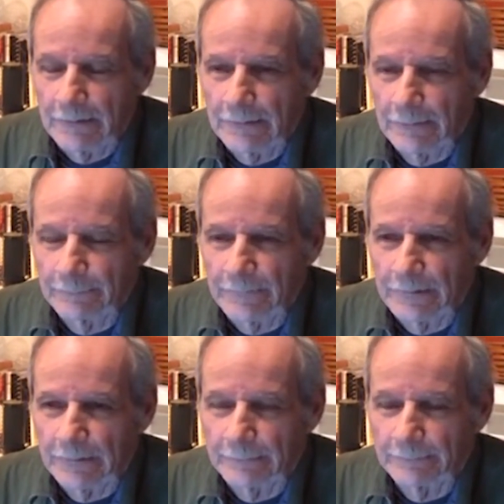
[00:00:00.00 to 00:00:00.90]
um,
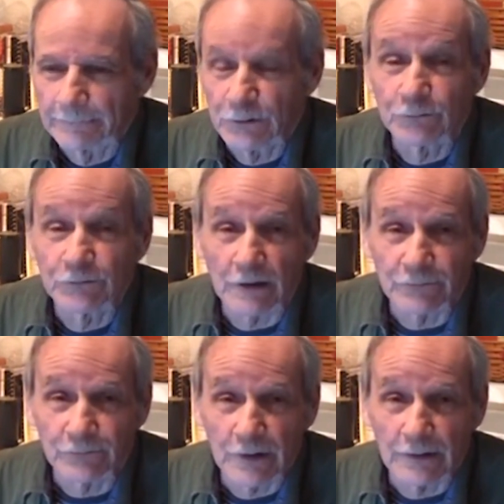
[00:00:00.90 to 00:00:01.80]
um, "You've
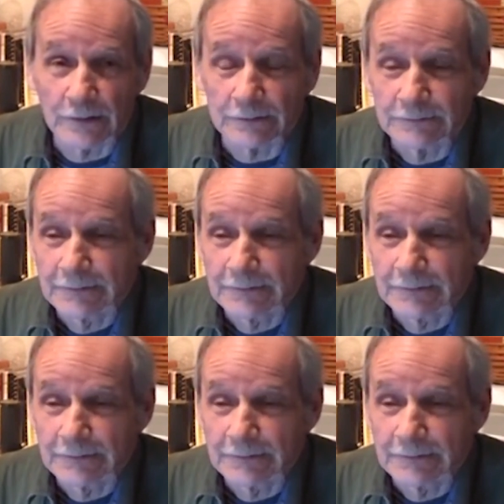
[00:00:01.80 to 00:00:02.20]
Got a Friend,"